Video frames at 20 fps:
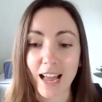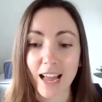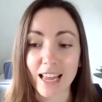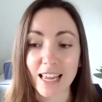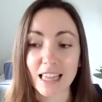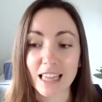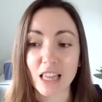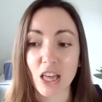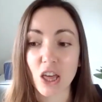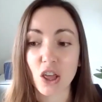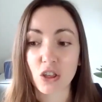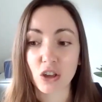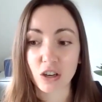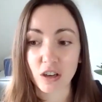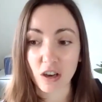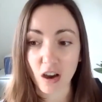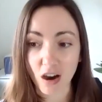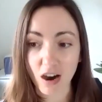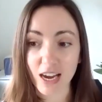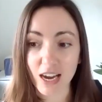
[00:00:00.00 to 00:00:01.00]
in the
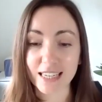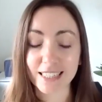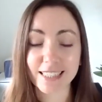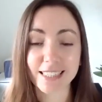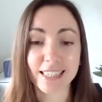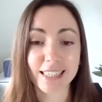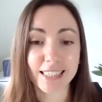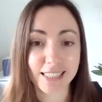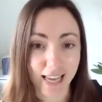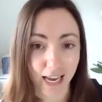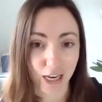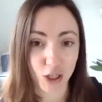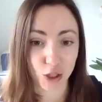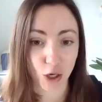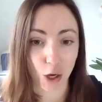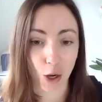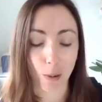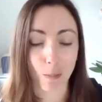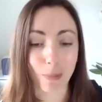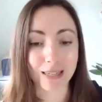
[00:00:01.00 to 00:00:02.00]
guides
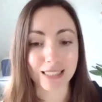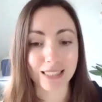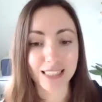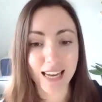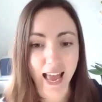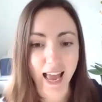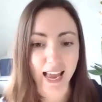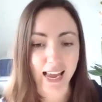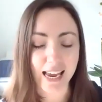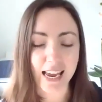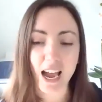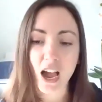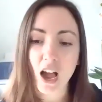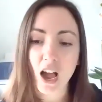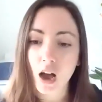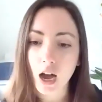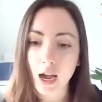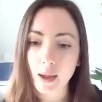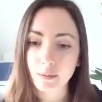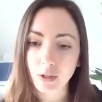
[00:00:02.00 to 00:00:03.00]
section. But today
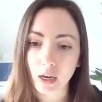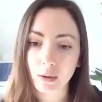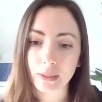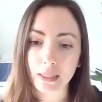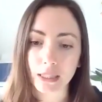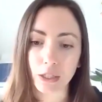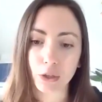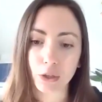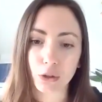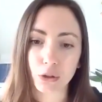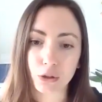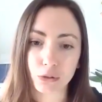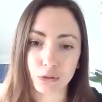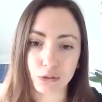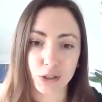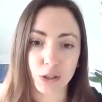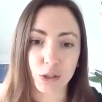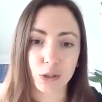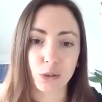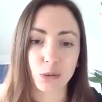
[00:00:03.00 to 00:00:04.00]
I'm going
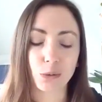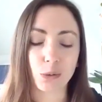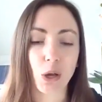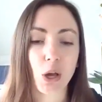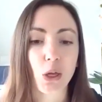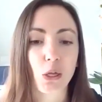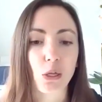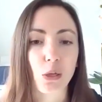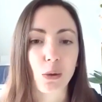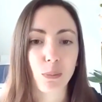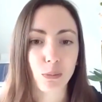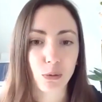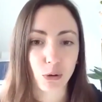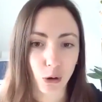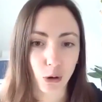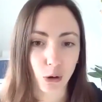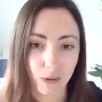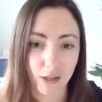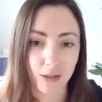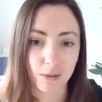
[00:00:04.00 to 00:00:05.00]
through the
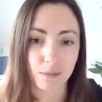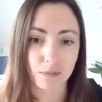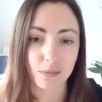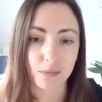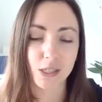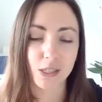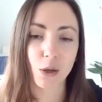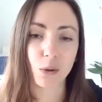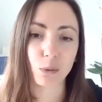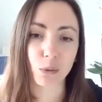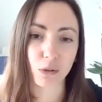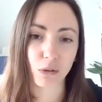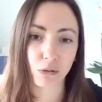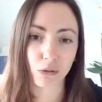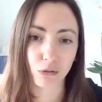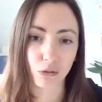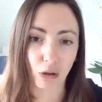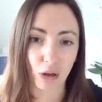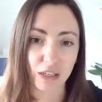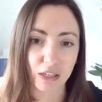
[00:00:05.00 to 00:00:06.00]
problems with
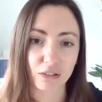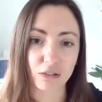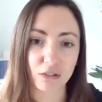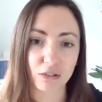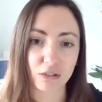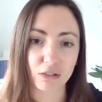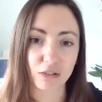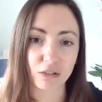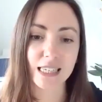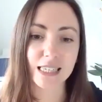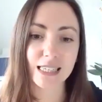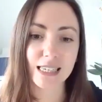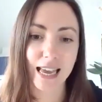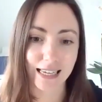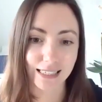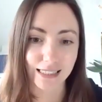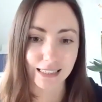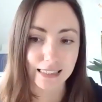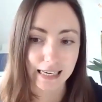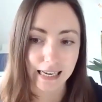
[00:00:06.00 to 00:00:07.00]
thyroid
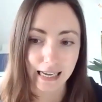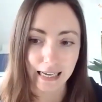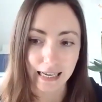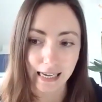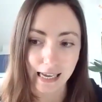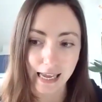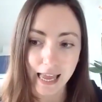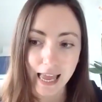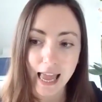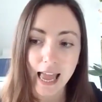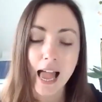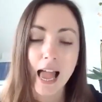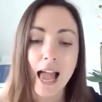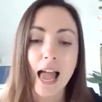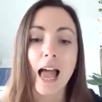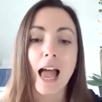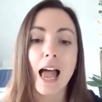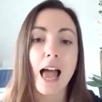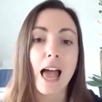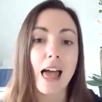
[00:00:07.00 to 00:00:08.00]
testing,
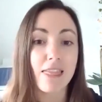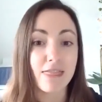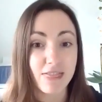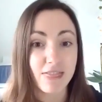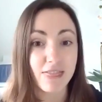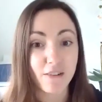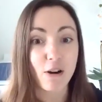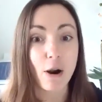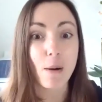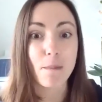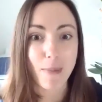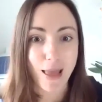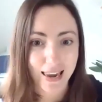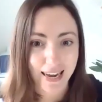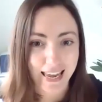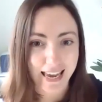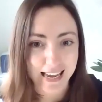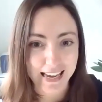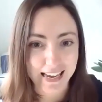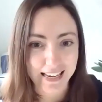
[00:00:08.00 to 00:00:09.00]
and there are
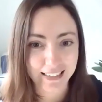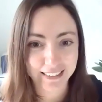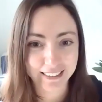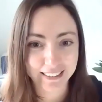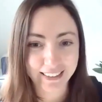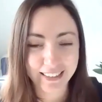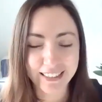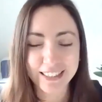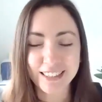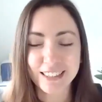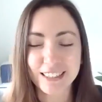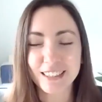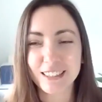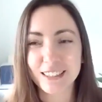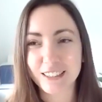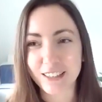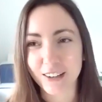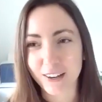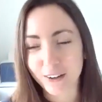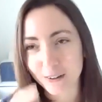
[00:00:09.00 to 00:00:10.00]
many.
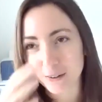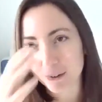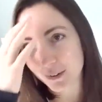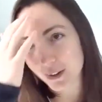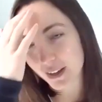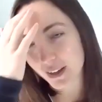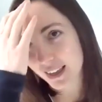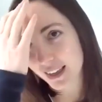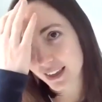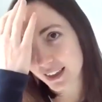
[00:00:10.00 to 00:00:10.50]
So